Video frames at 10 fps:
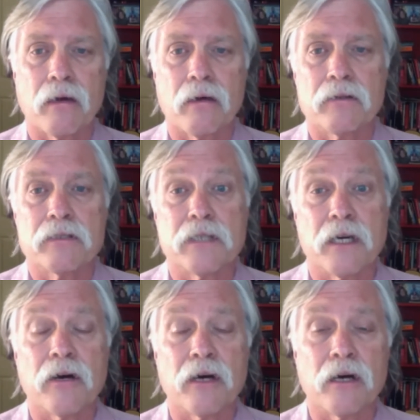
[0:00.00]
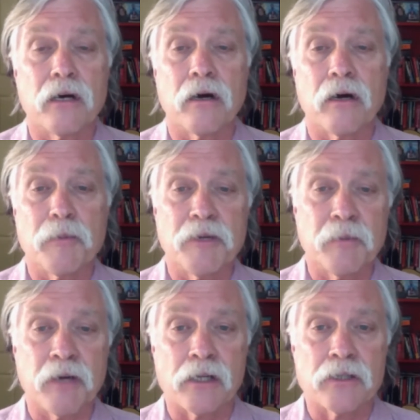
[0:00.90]
Sarah, our
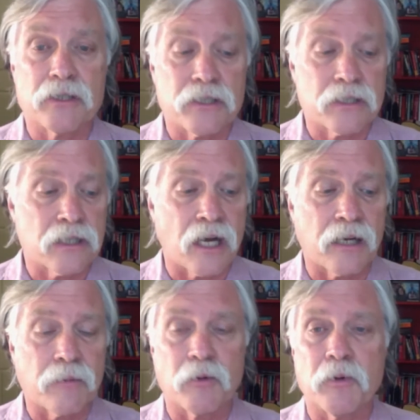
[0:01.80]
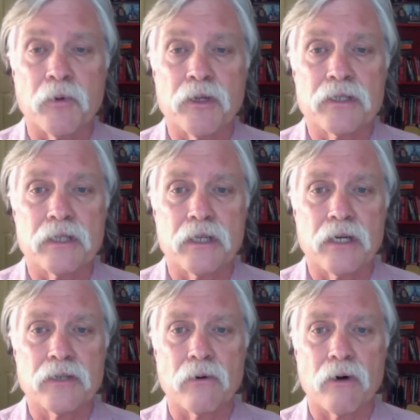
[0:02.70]
epidemiologist, is not able to be with us
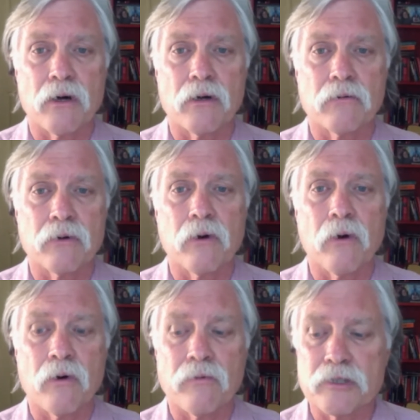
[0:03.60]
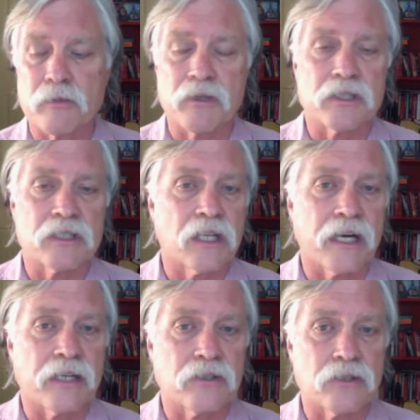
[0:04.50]
today, so I'll go over some of the
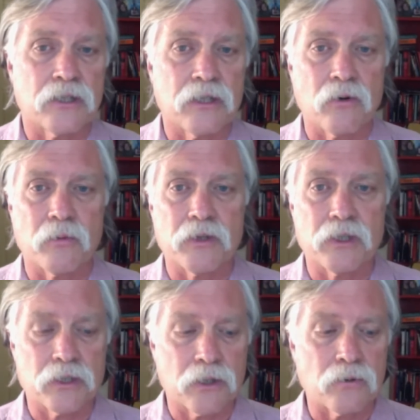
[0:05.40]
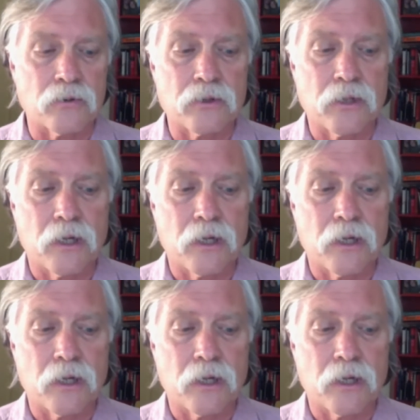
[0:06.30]
slides that she normally shows.